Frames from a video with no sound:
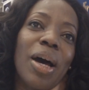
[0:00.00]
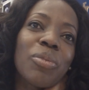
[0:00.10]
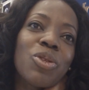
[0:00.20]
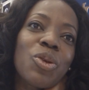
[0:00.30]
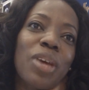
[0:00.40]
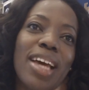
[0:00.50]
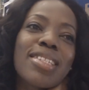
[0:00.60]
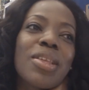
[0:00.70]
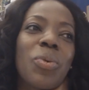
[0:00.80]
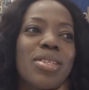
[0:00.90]
So
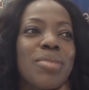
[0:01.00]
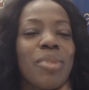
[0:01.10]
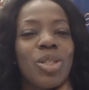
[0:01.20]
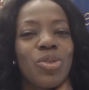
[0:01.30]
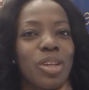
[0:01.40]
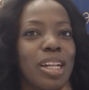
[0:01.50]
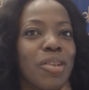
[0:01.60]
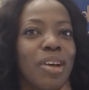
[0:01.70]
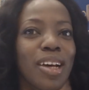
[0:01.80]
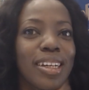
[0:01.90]
yes, there wasn't much of a
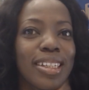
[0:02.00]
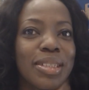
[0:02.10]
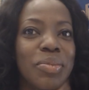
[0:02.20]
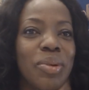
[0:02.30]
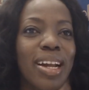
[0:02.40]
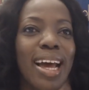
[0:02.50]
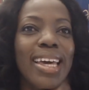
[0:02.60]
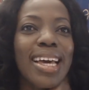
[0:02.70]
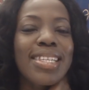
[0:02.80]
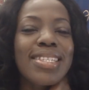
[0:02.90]
cliffhanger, but I
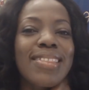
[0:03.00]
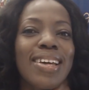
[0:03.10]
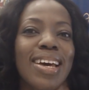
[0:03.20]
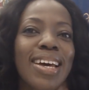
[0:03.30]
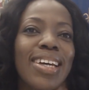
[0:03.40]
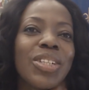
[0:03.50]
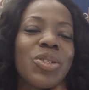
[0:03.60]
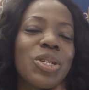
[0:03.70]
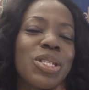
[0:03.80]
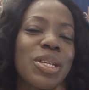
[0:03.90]
guess the
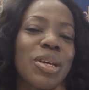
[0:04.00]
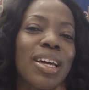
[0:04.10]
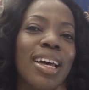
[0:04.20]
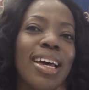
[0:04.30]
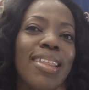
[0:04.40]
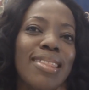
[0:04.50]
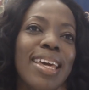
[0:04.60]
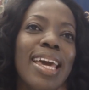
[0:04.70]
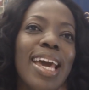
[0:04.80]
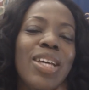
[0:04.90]
interesting
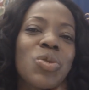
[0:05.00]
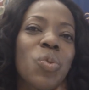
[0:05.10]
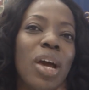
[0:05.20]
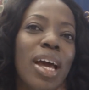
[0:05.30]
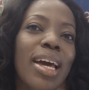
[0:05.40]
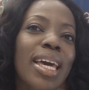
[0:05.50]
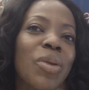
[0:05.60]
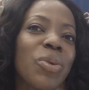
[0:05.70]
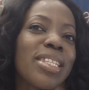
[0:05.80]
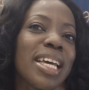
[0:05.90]
thing is, where
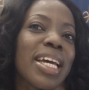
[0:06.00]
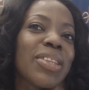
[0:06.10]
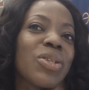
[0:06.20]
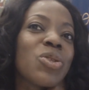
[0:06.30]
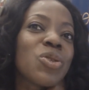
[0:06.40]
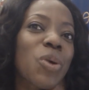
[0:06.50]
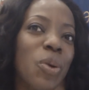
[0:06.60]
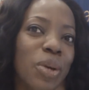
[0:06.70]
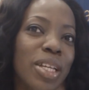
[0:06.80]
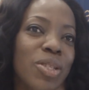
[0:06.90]
can we take the
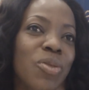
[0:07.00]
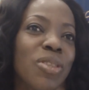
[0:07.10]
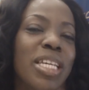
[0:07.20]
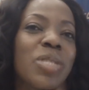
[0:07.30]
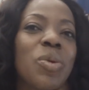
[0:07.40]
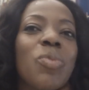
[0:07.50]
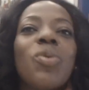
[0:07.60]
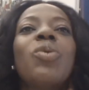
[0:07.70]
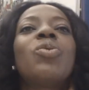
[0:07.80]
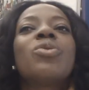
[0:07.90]
stories of these
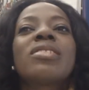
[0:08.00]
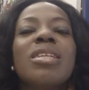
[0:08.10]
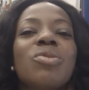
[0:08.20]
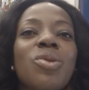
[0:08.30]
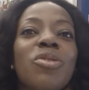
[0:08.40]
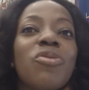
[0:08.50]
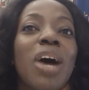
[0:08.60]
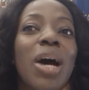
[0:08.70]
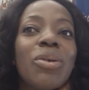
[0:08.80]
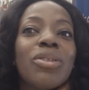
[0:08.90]
people who seem to have
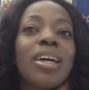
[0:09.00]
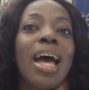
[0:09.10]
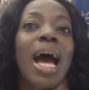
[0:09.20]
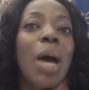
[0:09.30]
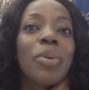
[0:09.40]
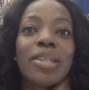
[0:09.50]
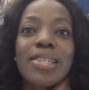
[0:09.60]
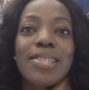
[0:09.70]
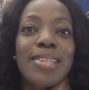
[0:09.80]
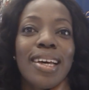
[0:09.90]
found
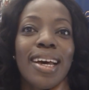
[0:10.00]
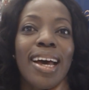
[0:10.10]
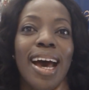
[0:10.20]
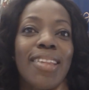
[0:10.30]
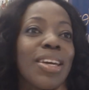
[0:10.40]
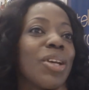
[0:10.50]
happiness at the end